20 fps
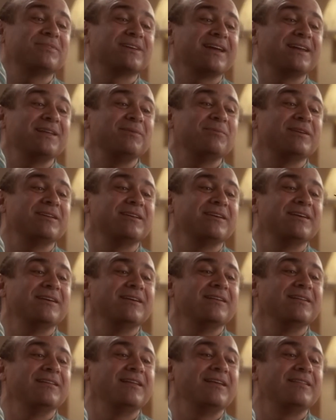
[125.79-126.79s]
tiny bit.
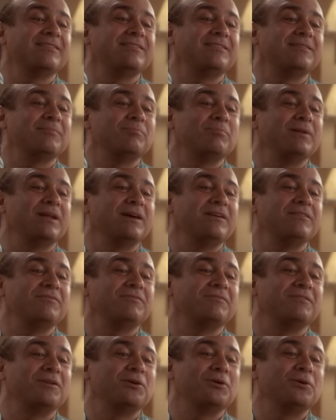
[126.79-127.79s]
Let the blood
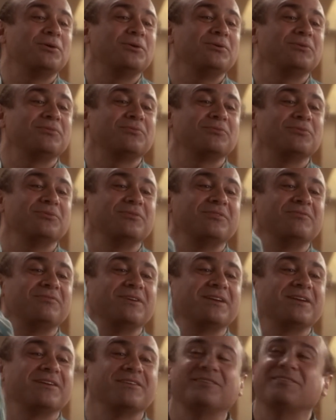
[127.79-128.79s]
flow through the
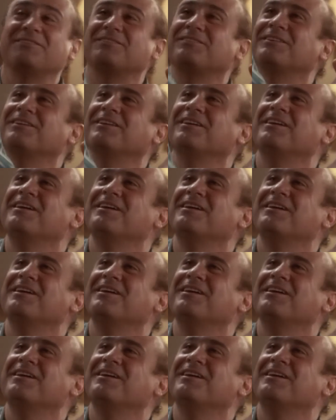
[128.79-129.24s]
fingers. Oh, like